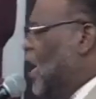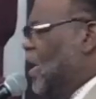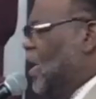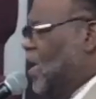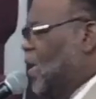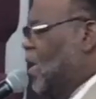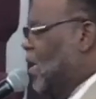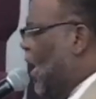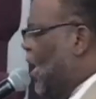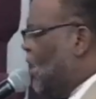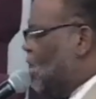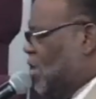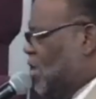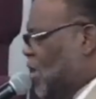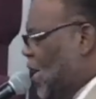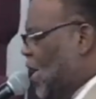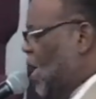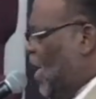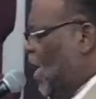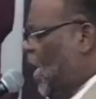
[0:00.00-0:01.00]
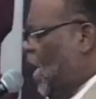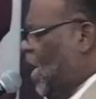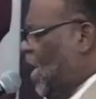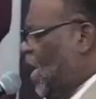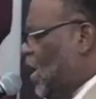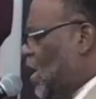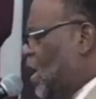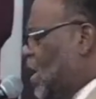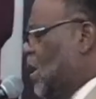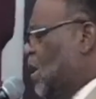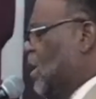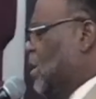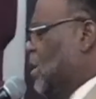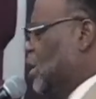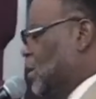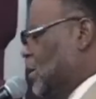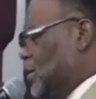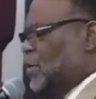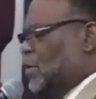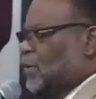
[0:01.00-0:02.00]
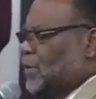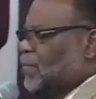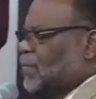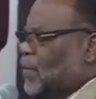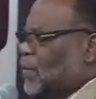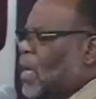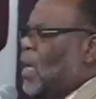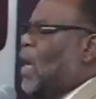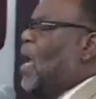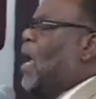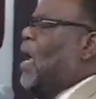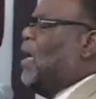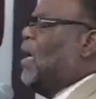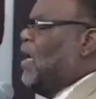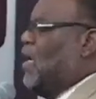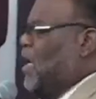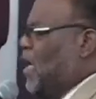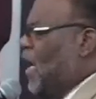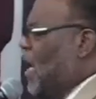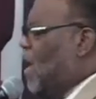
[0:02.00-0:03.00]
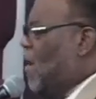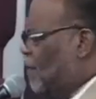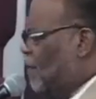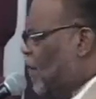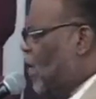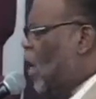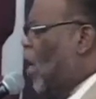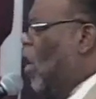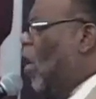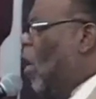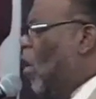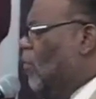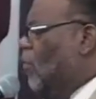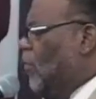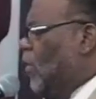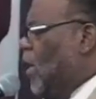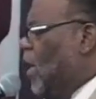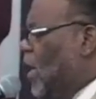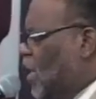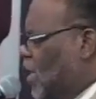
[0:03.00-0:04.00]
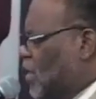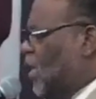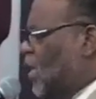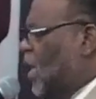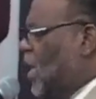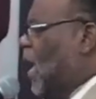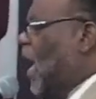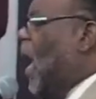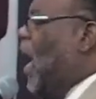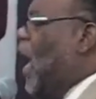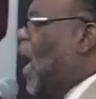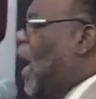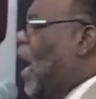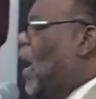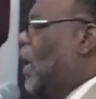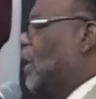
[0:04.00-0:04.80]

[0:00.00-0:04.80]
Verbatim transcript: Yes, He is. Give glory to God.